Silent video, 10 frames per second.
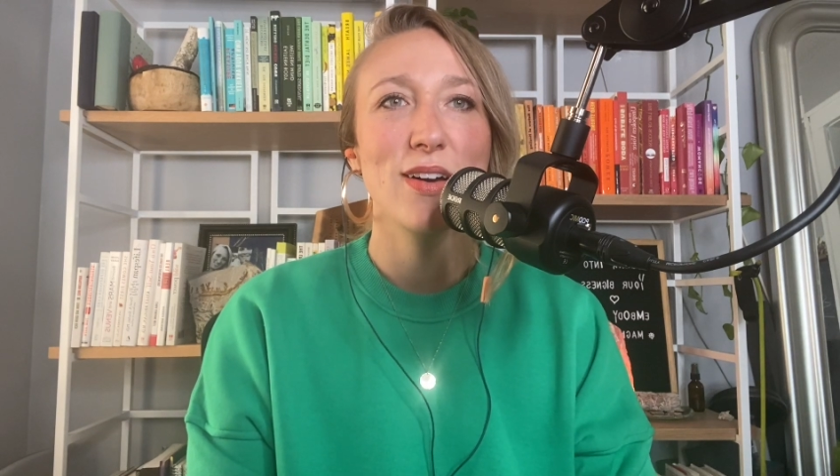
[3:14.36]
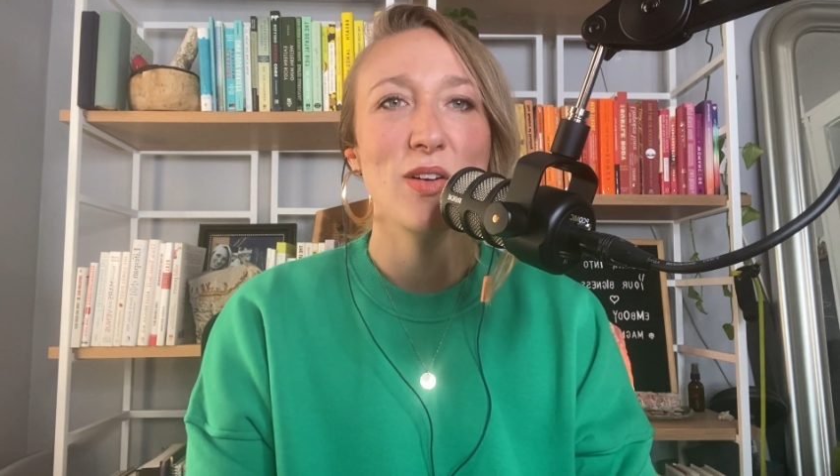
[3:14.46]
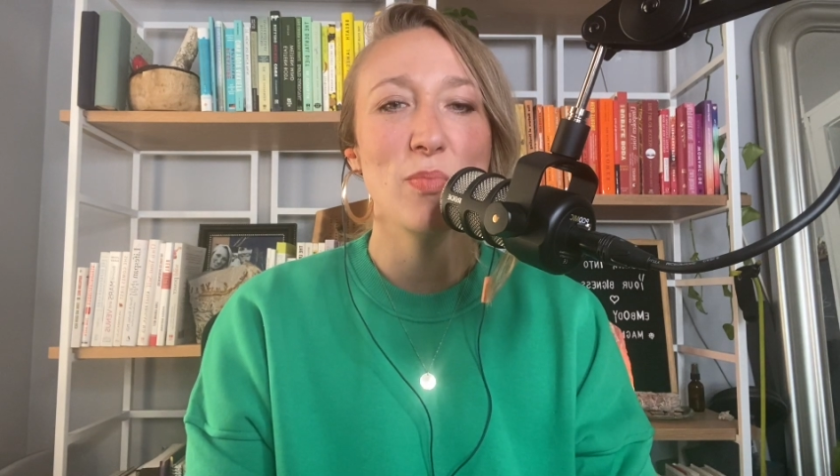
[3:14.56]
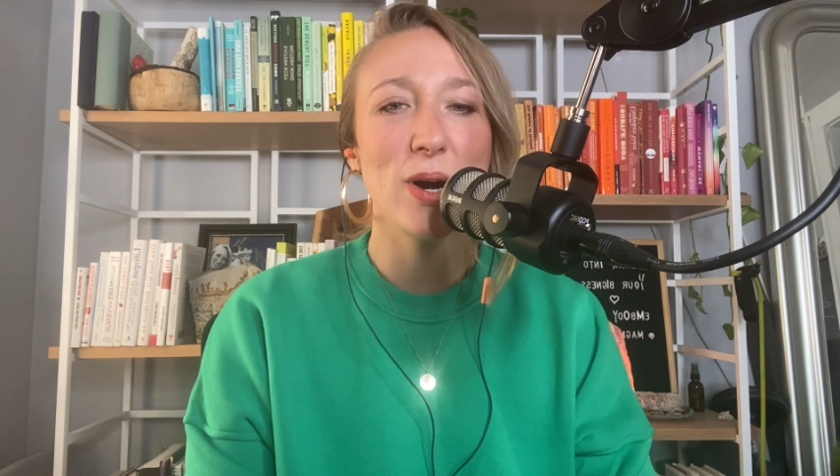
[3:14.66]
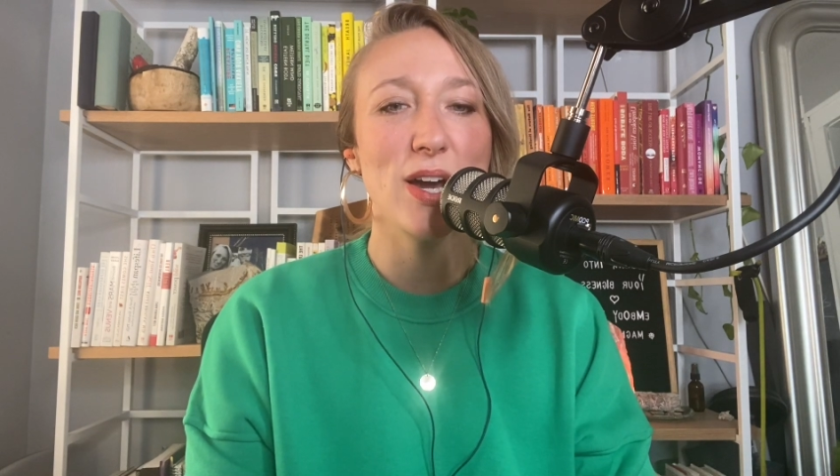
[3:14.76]

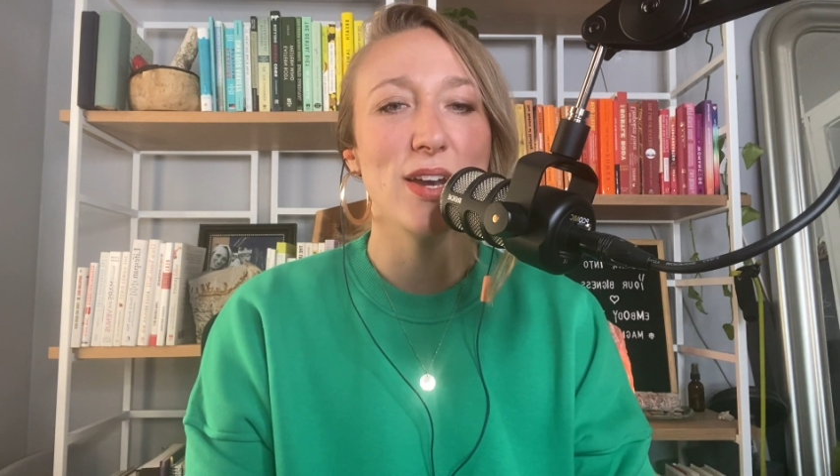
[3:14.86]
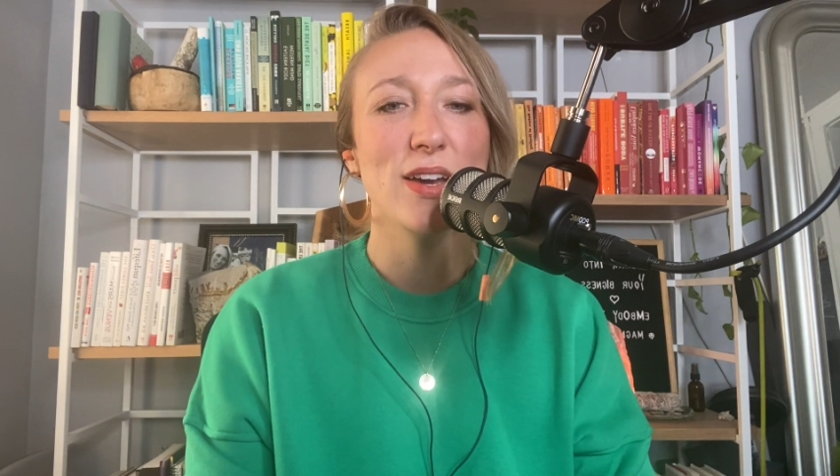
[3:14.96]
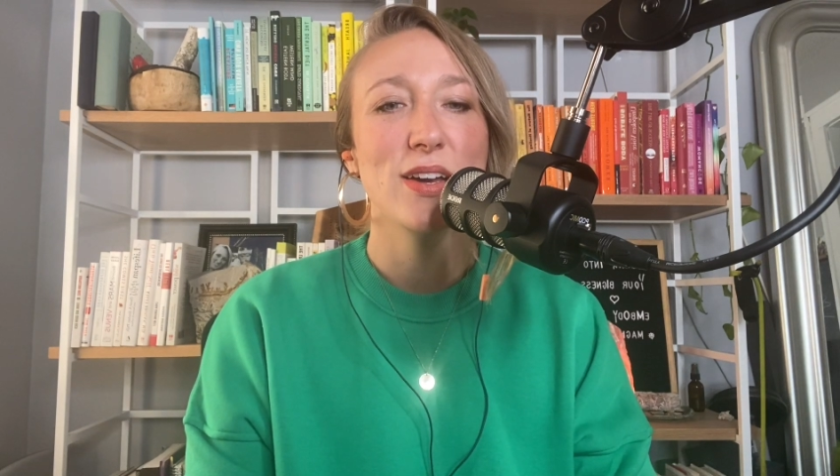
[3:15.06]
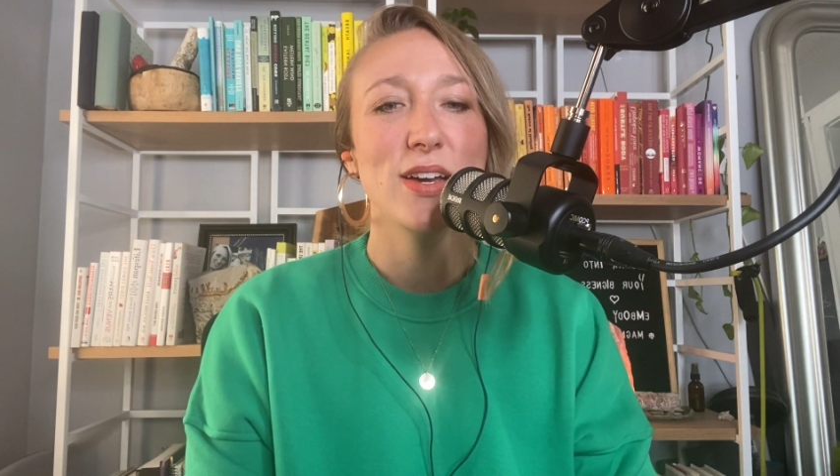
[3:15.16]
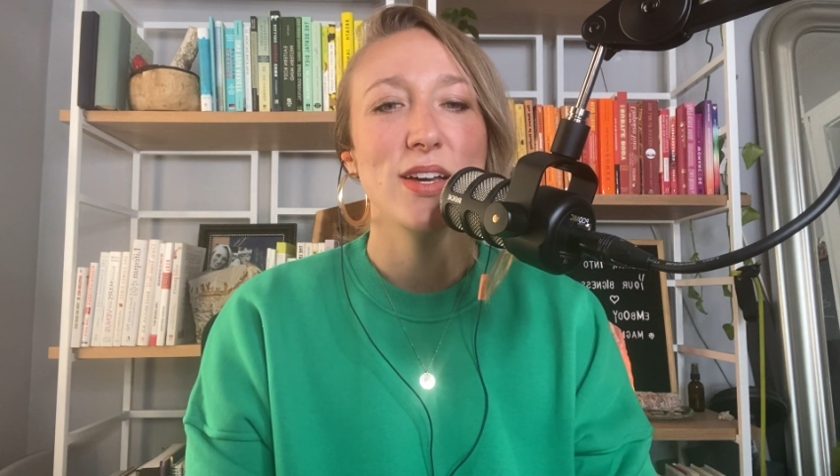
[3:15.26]
But
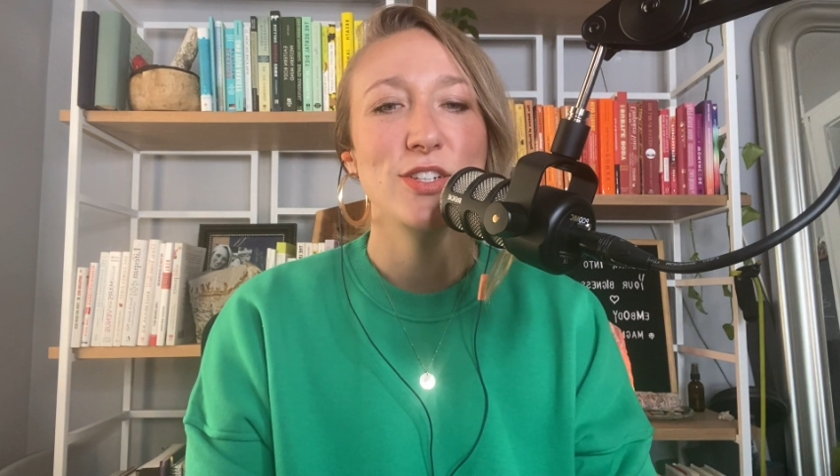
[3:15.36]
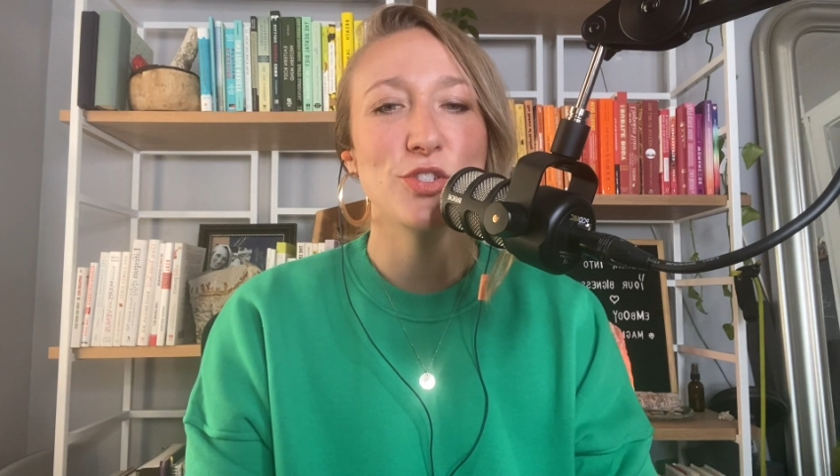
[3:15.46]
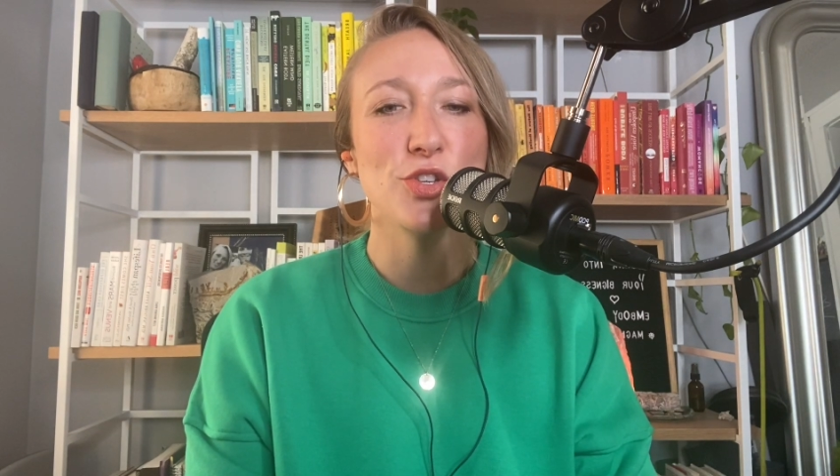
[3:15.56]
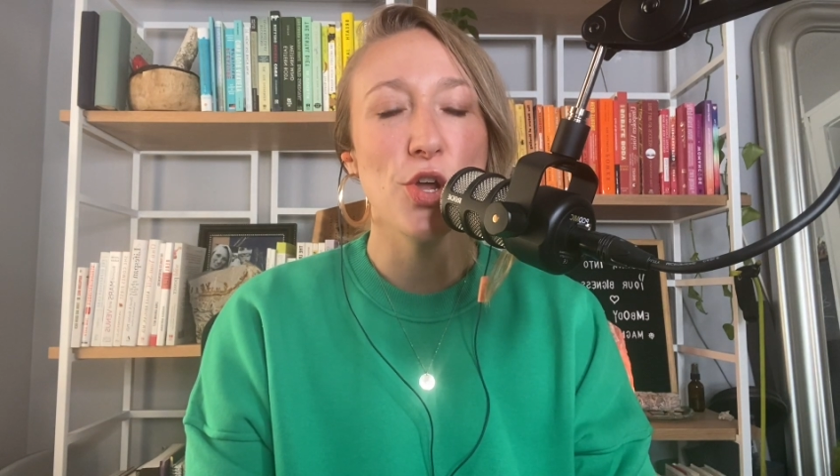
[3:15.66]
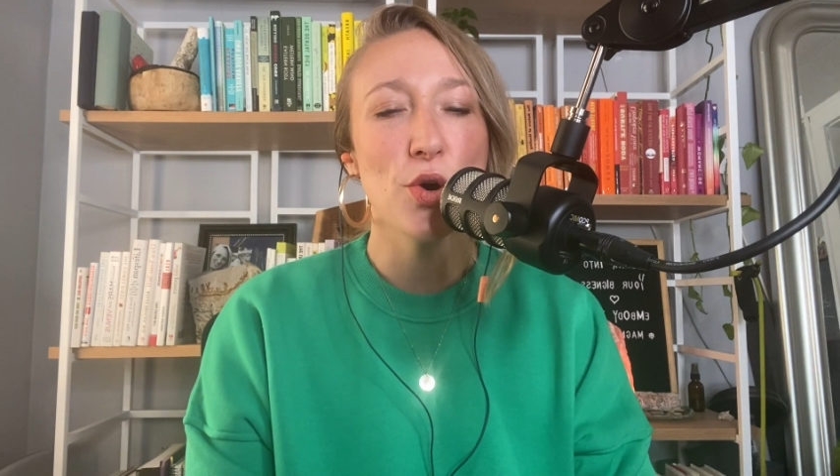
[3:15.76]

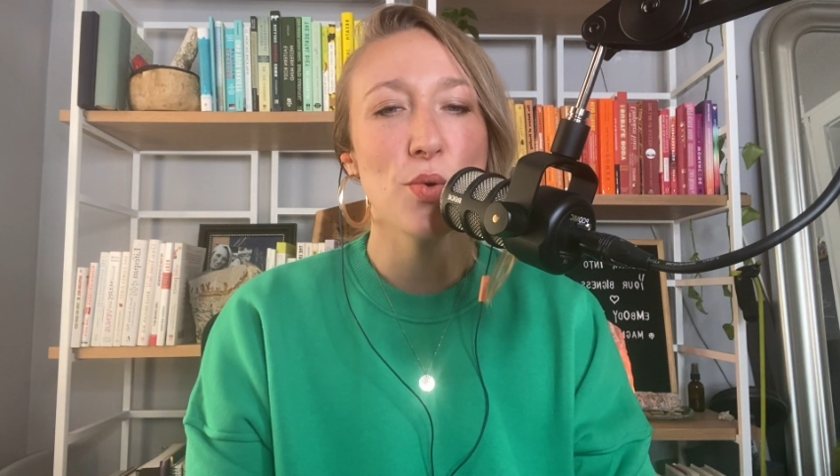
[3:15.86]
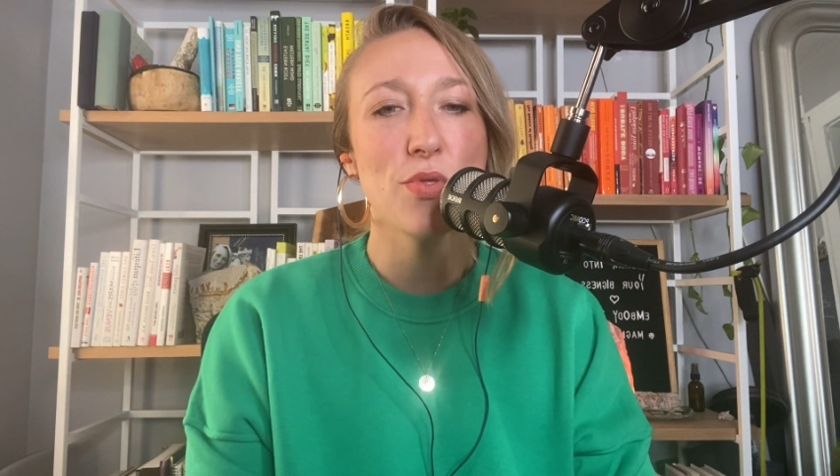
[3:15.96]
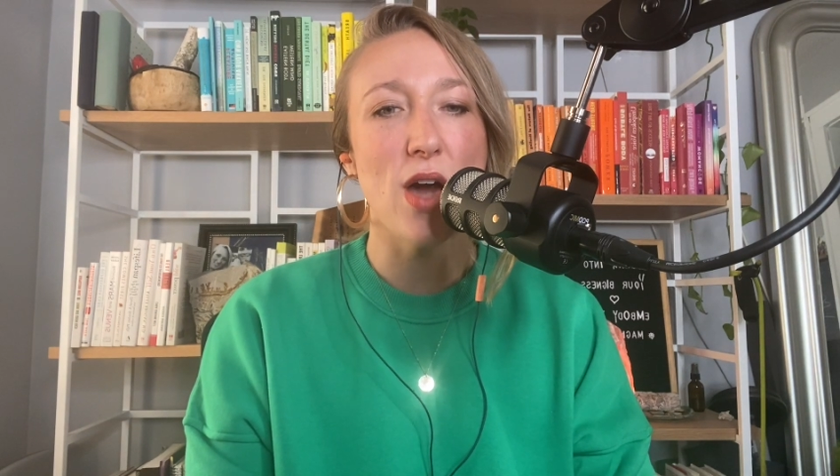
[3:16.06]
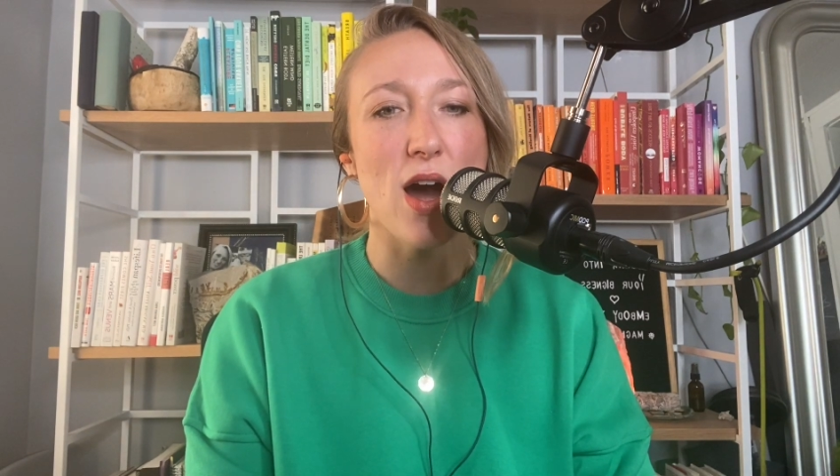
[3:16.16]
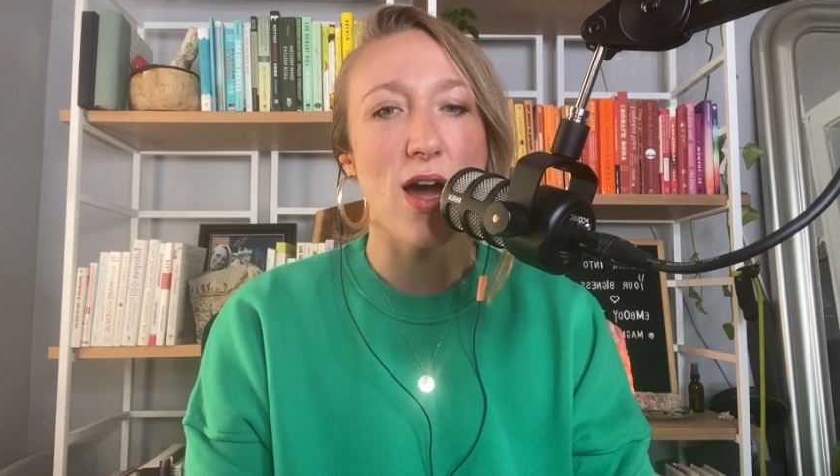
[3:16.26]
just know
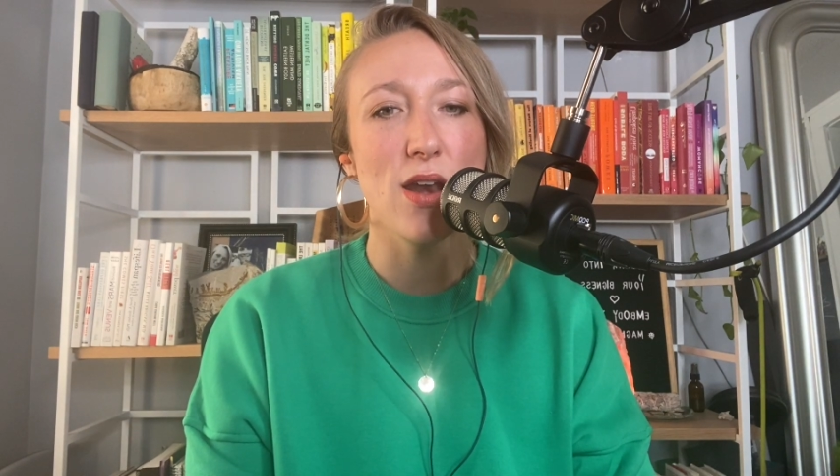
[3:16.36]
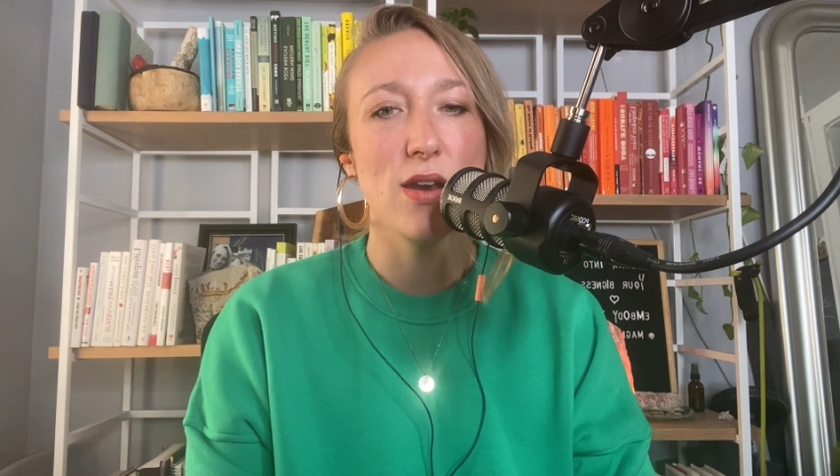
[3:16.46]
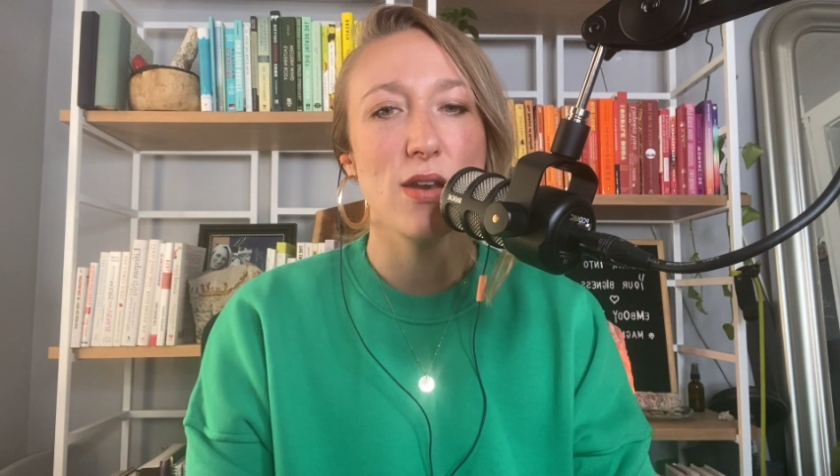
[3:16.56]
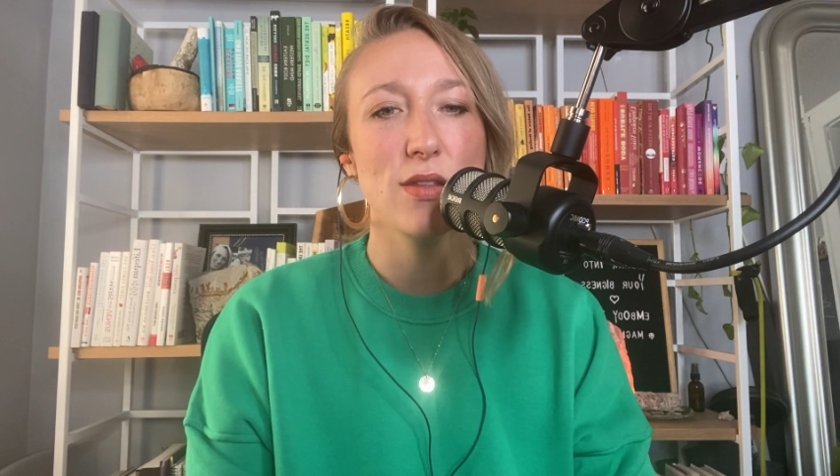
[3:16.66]
that